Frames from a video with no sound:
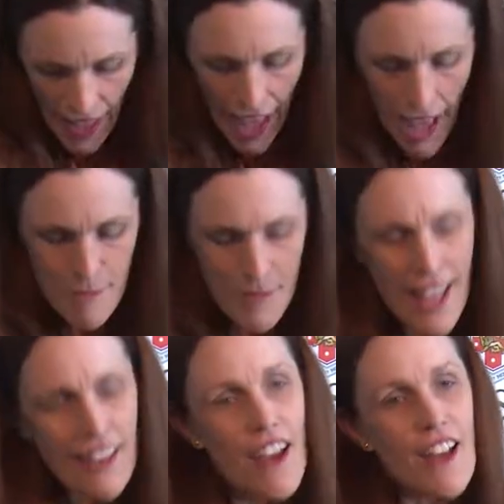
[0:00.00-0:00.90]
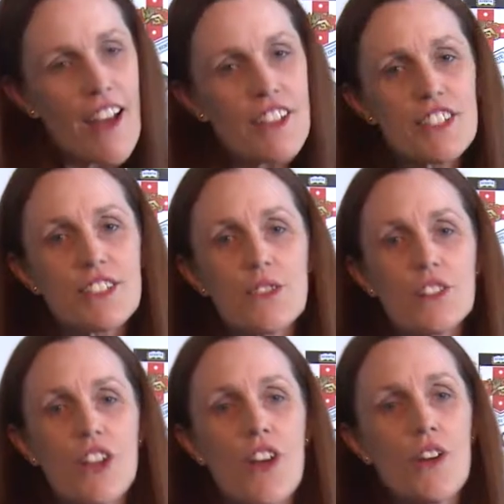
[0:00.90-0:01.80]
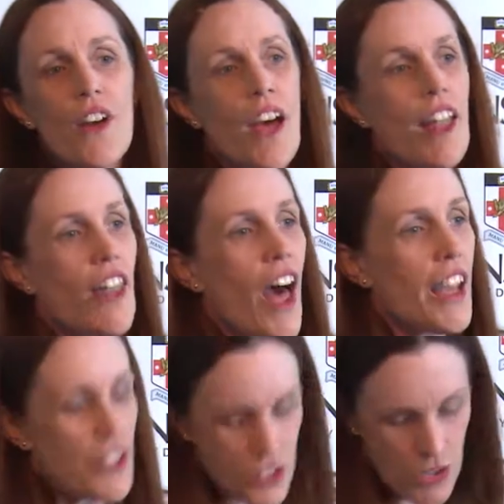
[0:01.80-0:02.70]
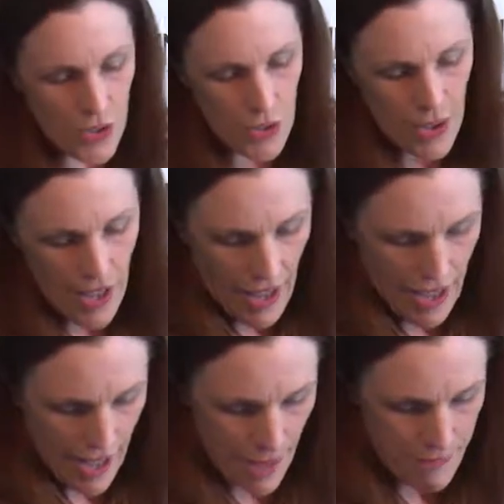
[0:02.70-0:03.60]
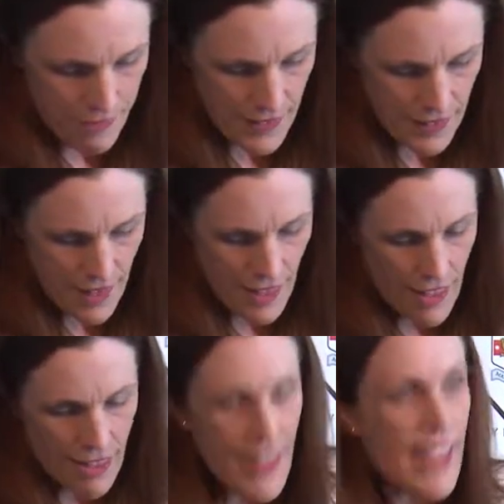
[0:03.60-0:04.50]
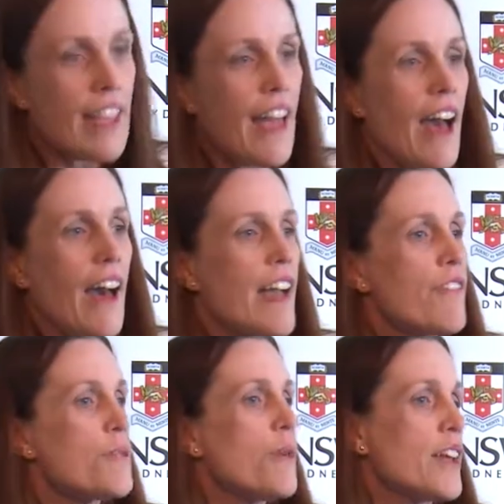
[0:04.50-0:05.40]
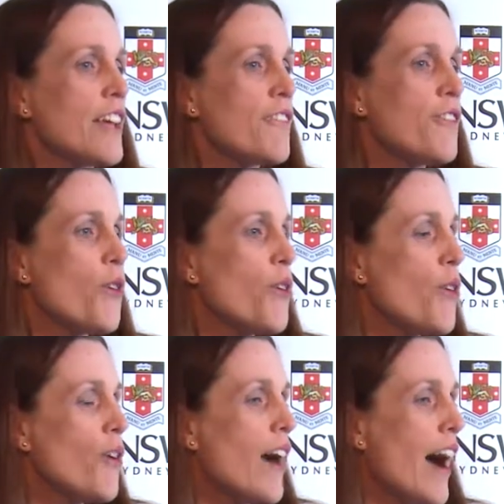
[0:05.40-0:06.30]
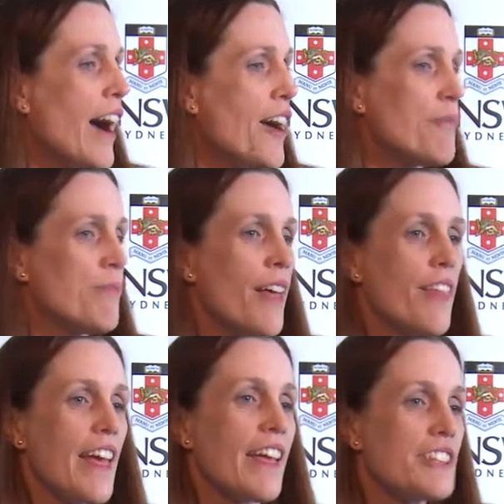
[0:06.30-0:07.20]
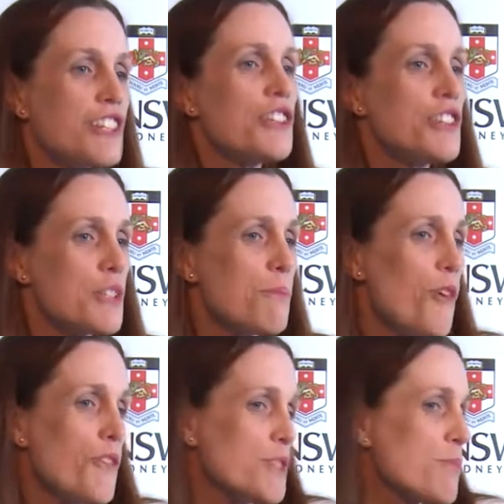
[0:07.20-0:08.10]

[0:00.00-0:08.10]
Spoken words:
and I'd just also like to thank everybody for their continued support for this